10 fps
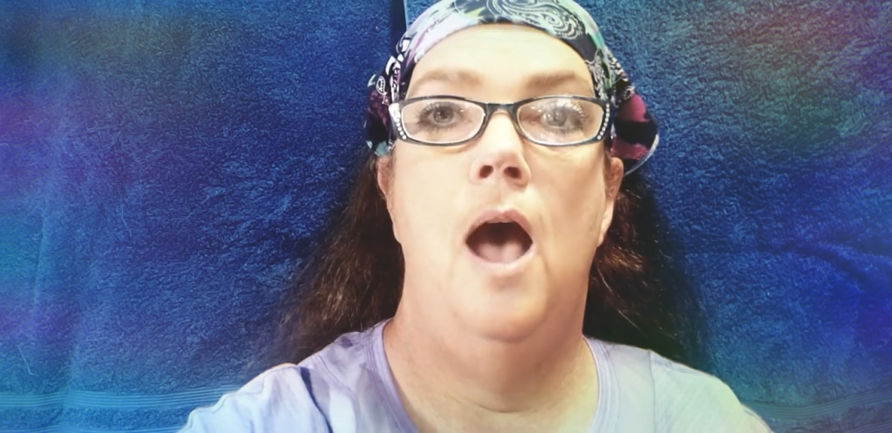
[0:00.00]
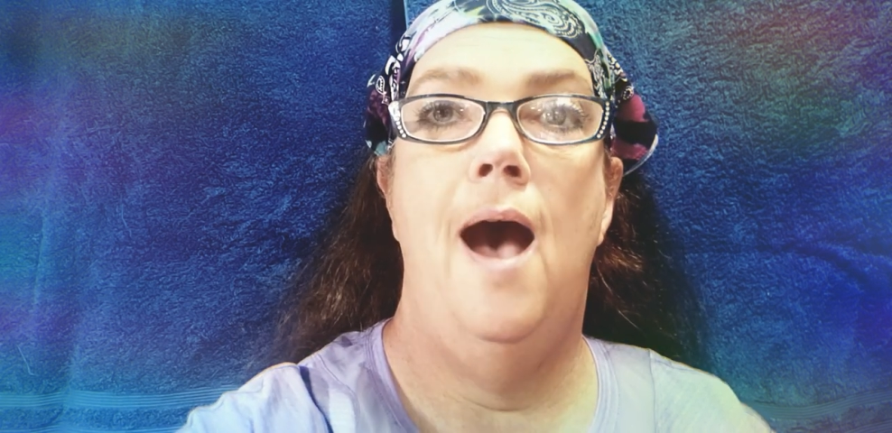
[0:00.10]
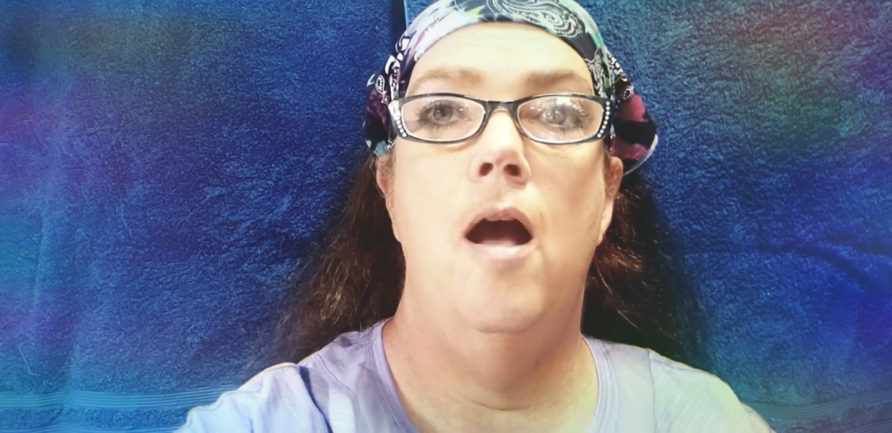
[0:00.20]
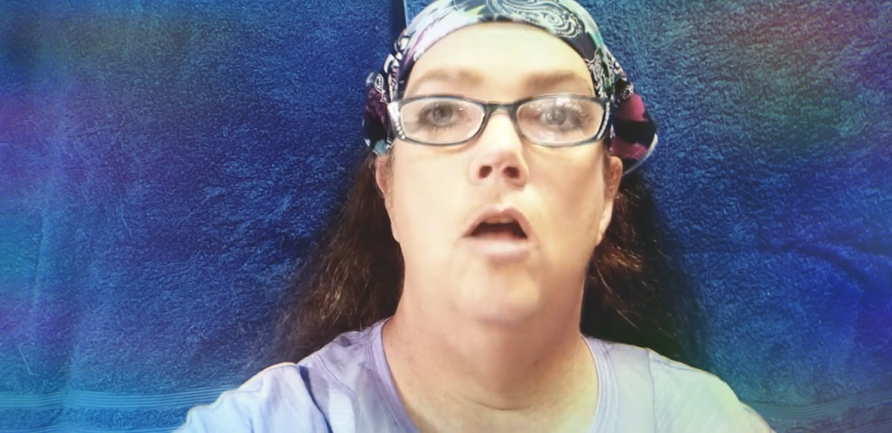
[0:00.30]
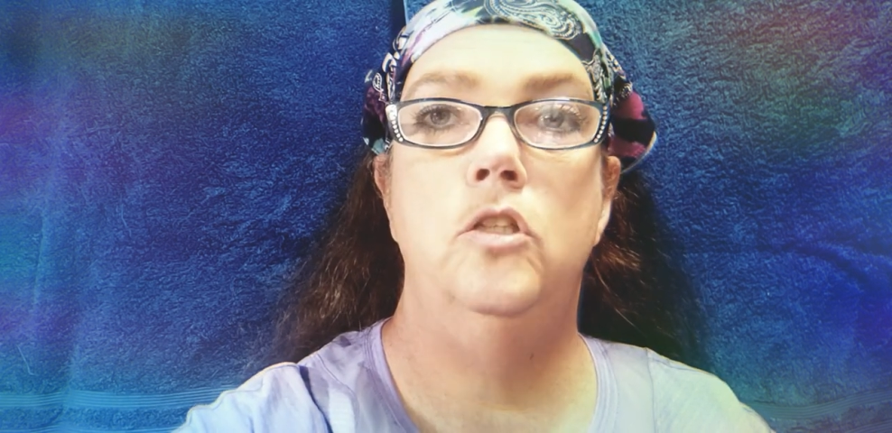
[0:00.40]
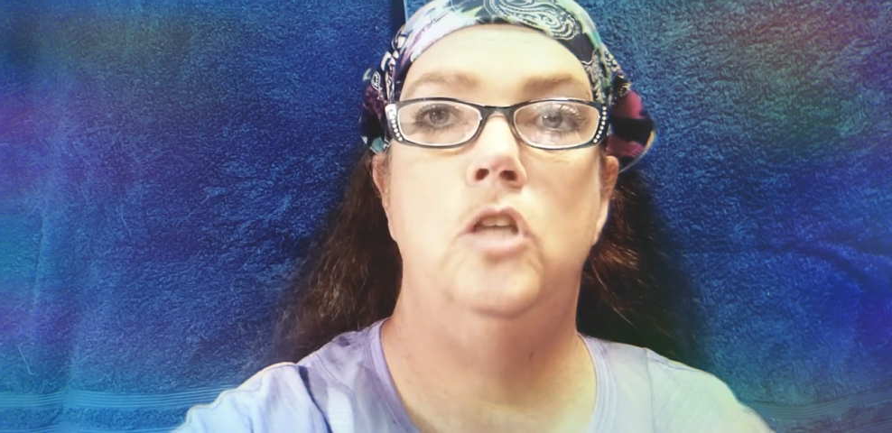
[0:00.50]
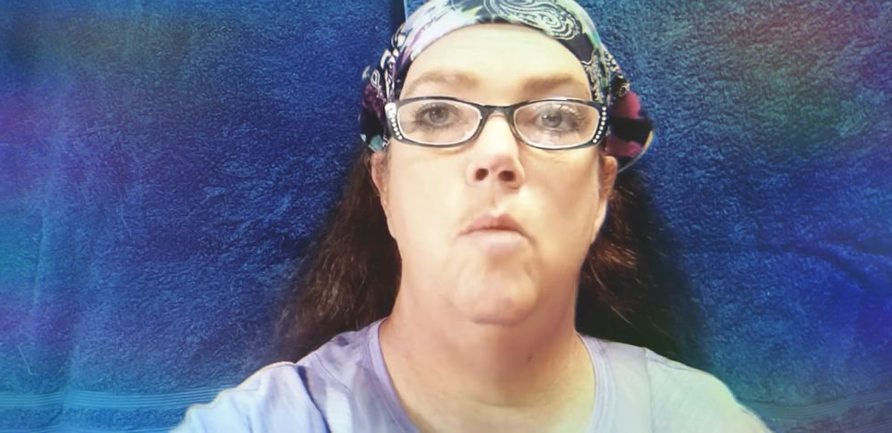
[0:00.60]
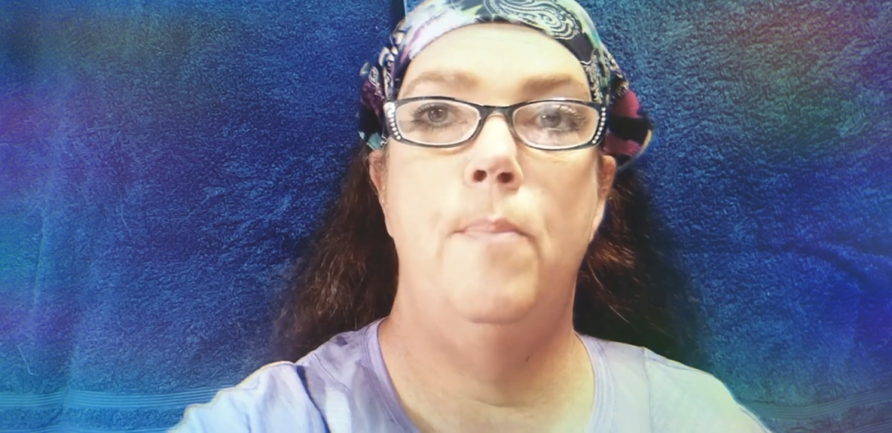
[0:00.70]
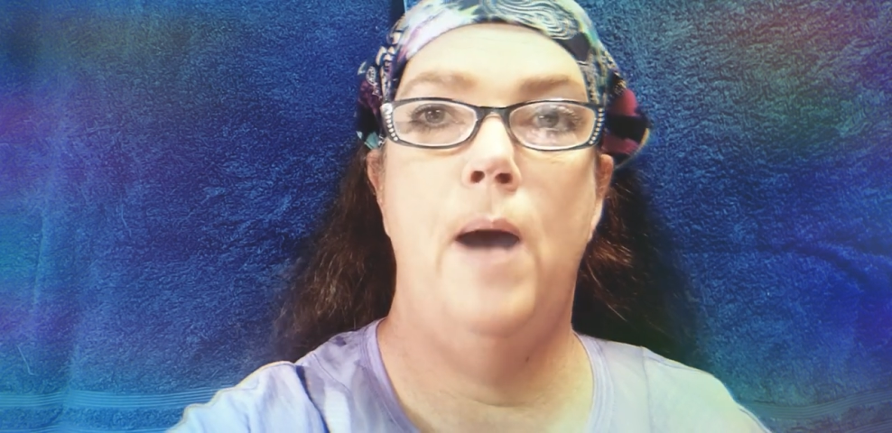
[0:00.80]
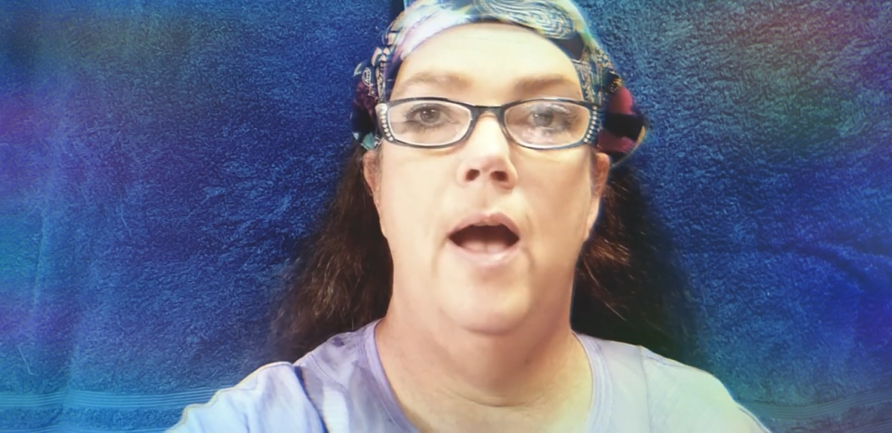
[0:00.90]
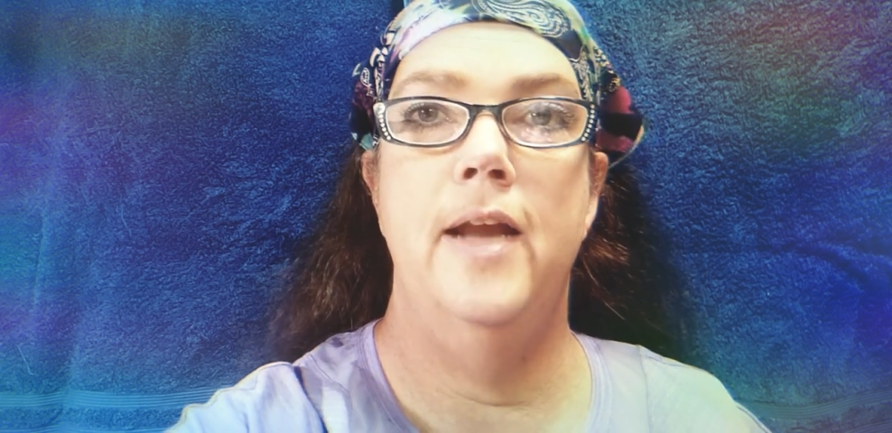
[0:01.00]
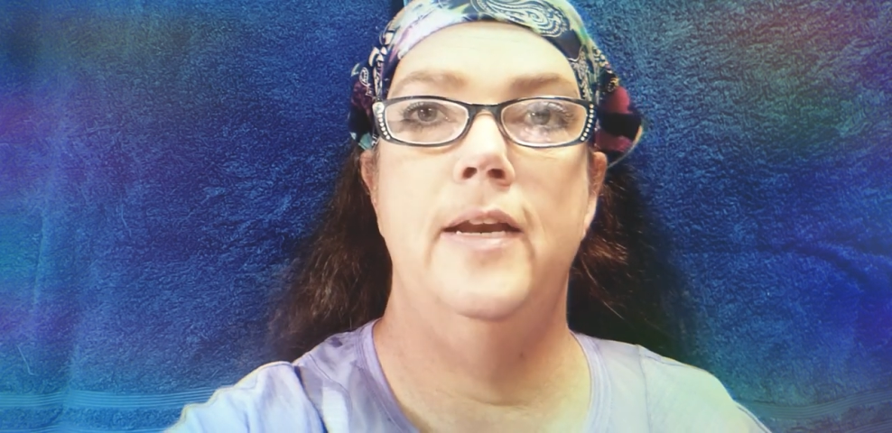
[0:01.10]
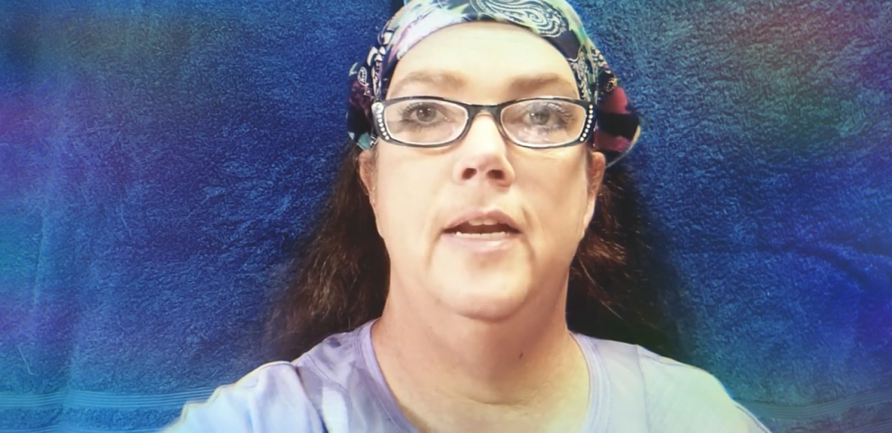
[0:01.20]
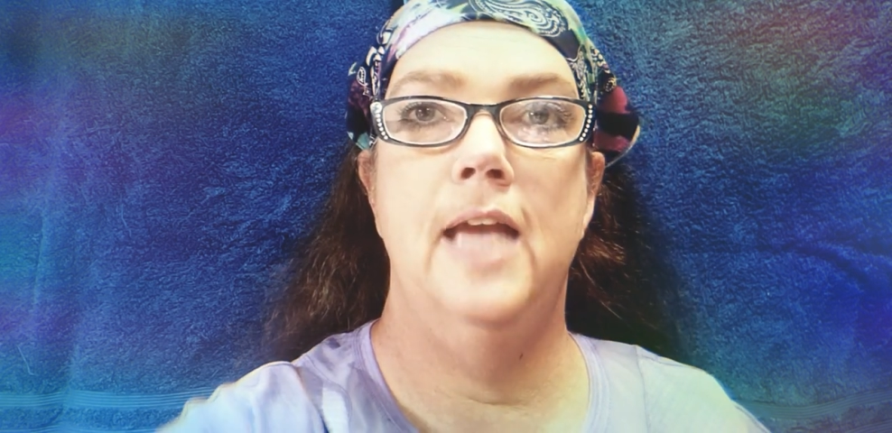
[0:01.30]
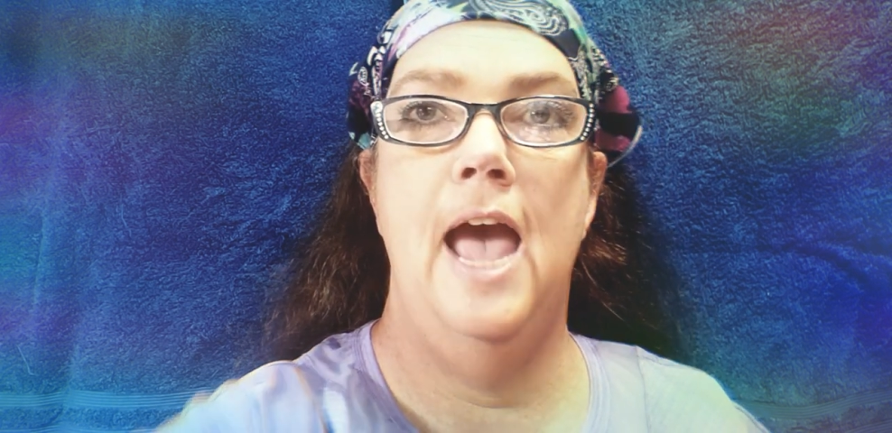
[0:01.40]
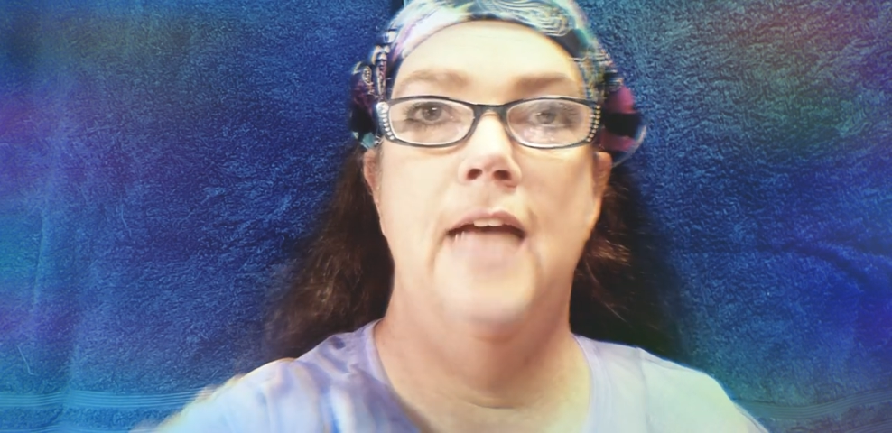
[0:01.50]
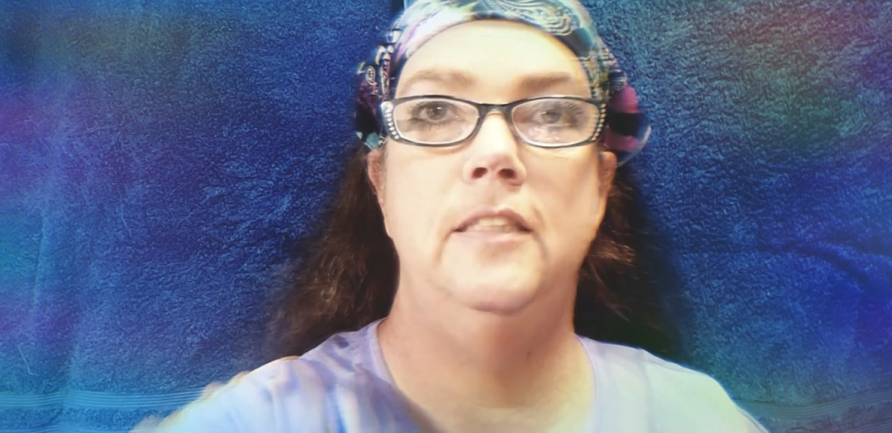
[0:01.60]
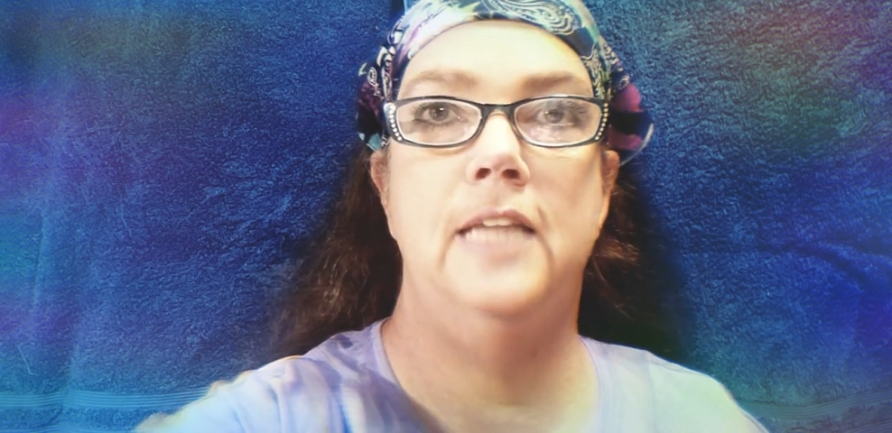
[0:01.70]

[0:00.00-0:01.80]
I also bind and cast